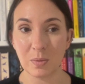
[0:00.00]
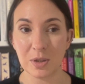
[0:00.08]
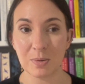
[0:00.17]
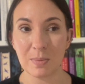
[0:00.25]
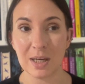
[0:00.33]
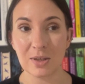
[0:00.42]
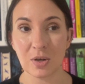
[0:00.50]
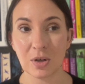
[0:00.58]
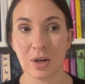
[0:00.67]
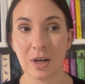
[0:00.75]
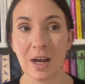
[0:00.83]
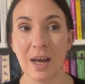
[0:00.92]
which makes
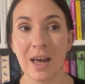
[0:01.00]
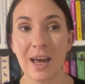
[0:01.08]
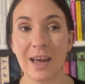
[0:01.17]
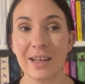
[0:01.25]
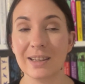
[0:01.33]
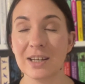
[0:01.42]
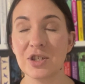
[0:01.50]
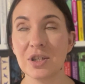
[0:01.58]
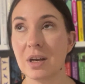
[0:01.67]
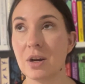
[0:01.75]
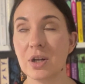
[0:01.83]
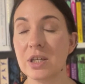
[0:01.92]
her a
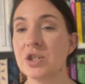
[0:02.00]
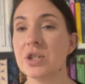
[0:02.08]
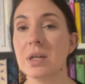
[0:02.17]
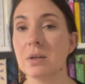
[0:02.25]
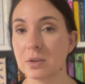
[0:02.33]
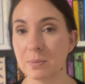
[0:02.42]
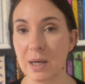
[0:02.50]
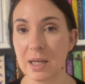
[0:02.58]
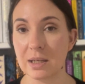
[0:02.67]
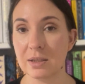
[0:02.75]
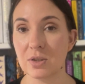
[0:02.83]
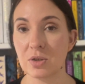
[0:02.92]
legendary shield
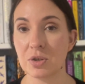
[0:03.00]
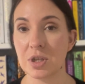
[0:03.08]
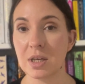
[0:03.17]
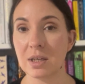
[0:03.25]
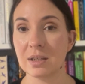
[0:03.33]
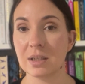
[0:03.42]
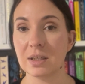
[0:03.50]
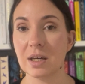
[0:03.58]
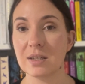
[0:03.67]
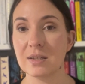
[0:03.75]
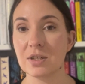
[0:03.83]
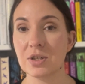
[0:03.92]
maiden. So she can
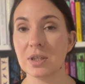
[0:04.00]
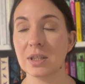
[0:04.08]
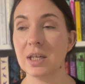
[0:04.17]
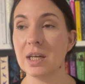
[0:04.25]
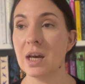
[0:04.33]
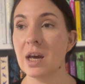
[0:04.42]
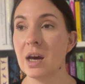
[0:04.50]
essentially